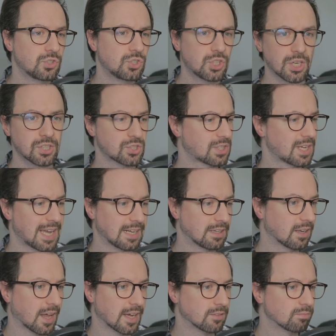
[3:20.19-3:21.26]
just
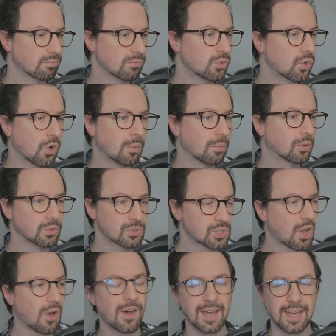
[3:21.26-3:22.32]
in like normal
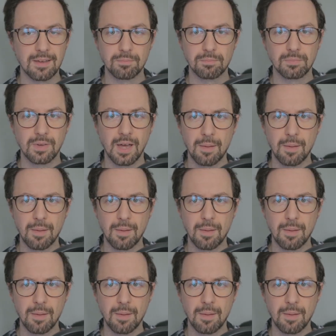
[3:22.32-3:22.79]
time.